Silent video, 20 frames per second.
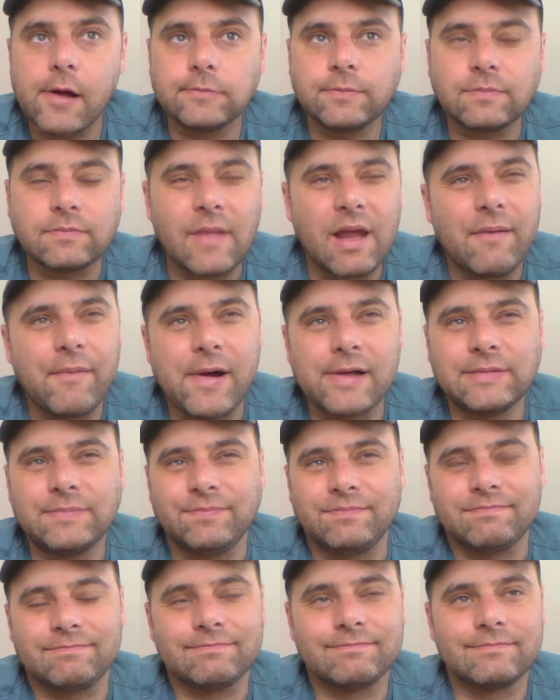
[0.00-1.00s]
Um, you know, I
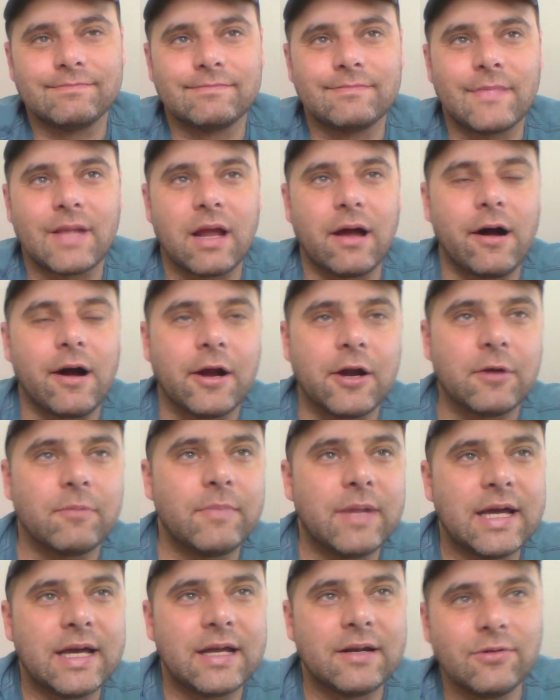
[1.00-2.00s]
mean, Iron
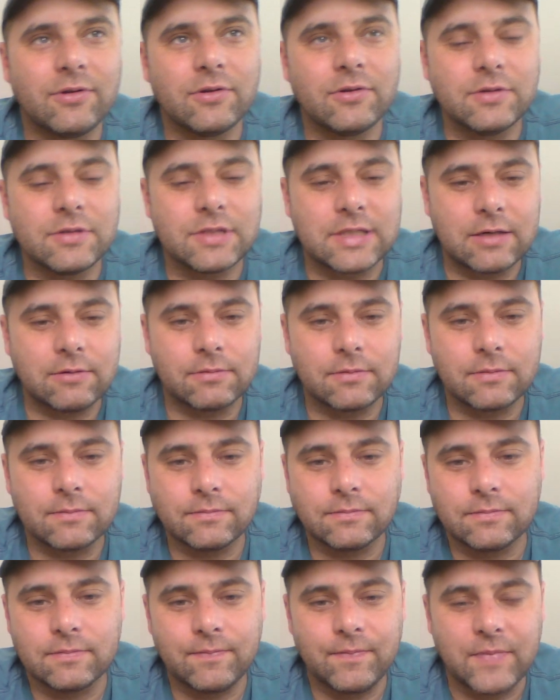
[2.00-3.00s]
Man, all those, I don't
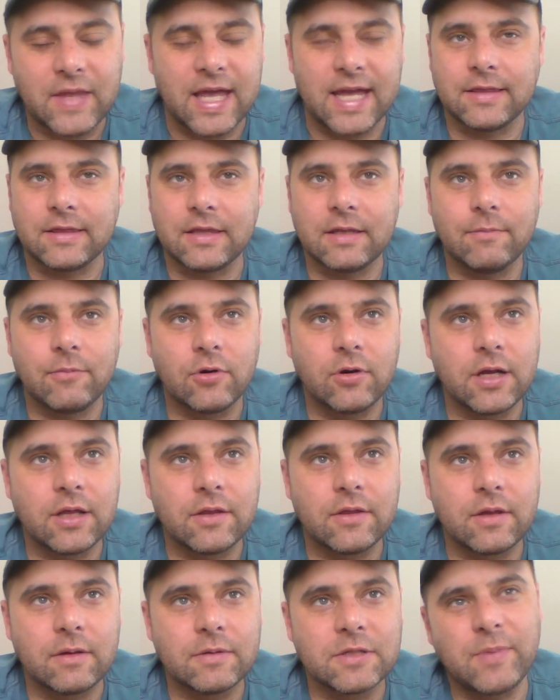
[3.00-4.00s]
hate them or
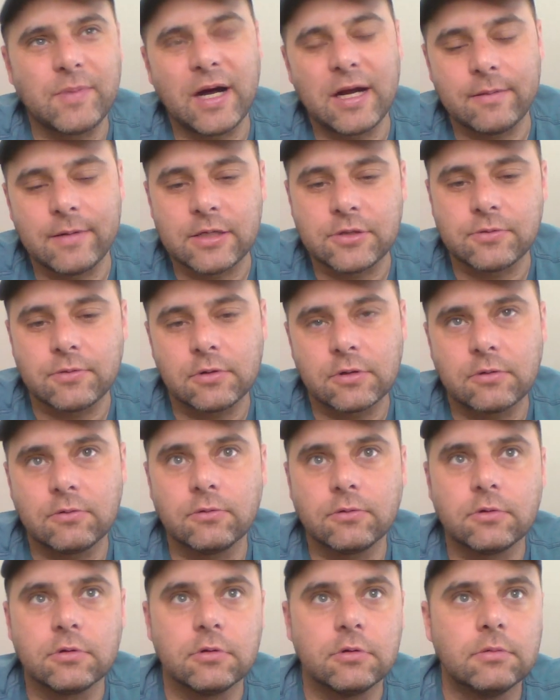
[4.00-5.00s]
anything. Spider-Man's really cool,
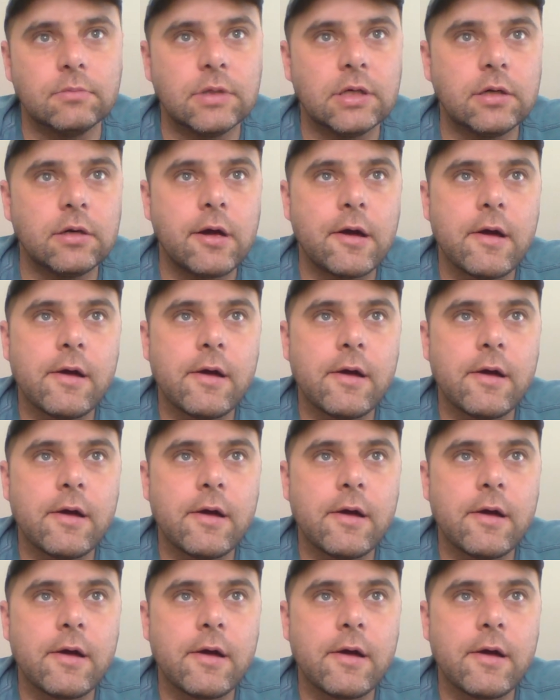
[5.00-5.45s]
too, but...